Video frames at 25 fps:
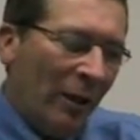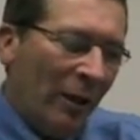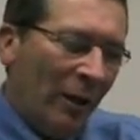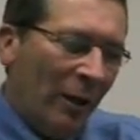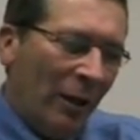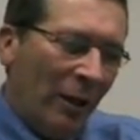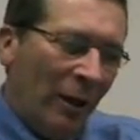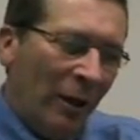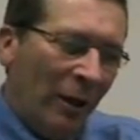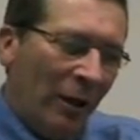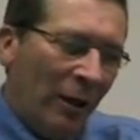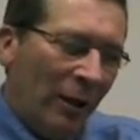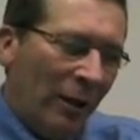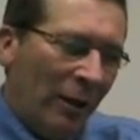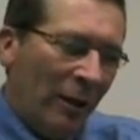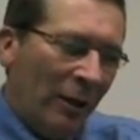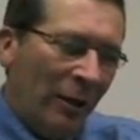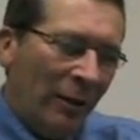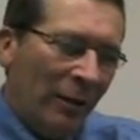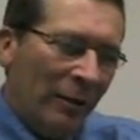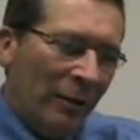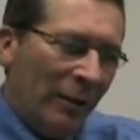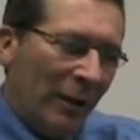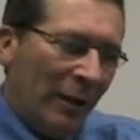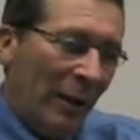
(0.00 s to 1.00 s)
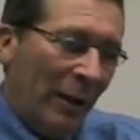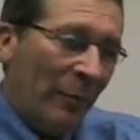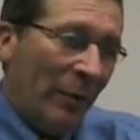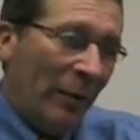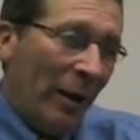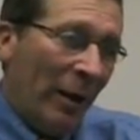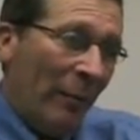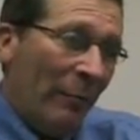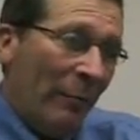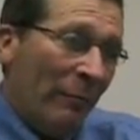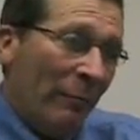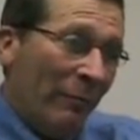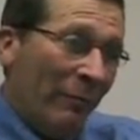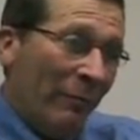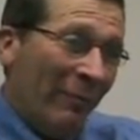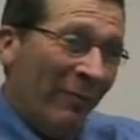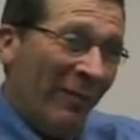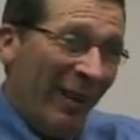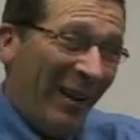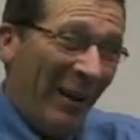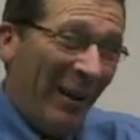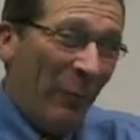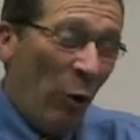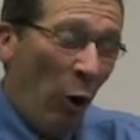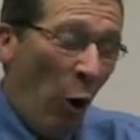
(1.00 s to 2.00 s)

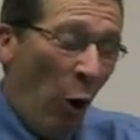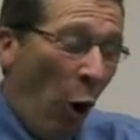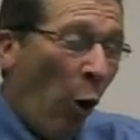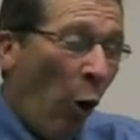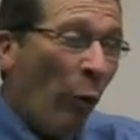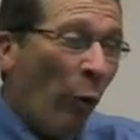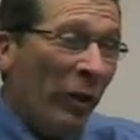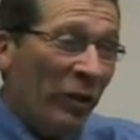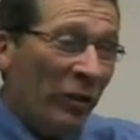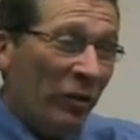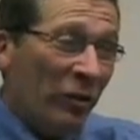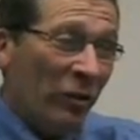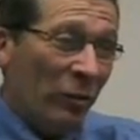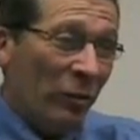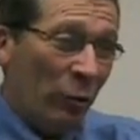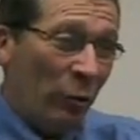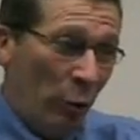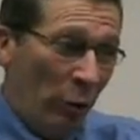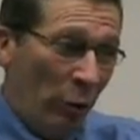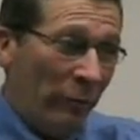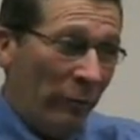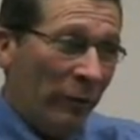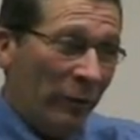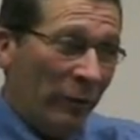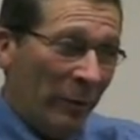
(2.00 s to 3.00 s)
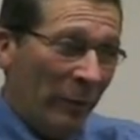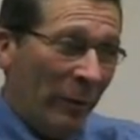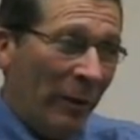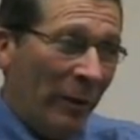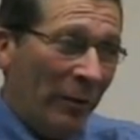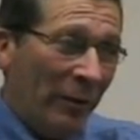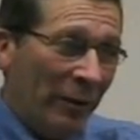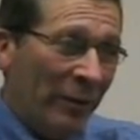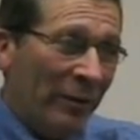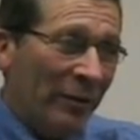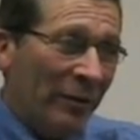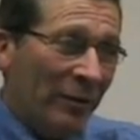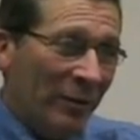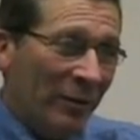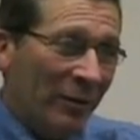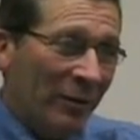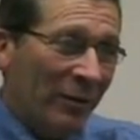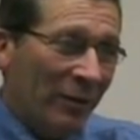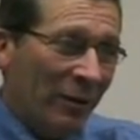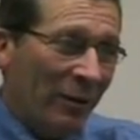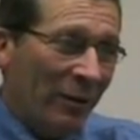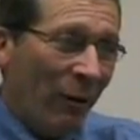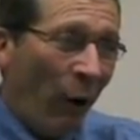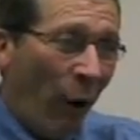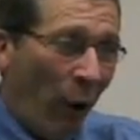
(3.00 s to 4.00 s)
I'm always nervous about this,
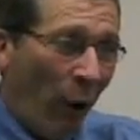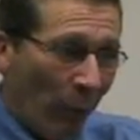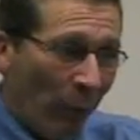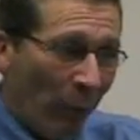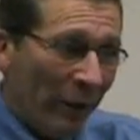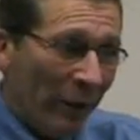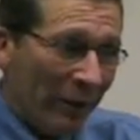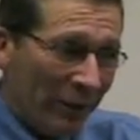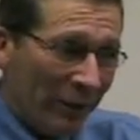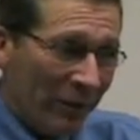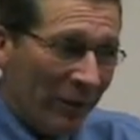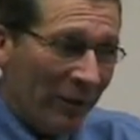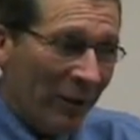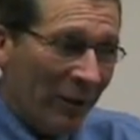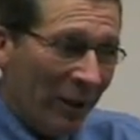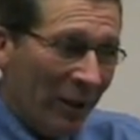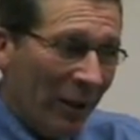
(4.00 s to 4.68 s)
always.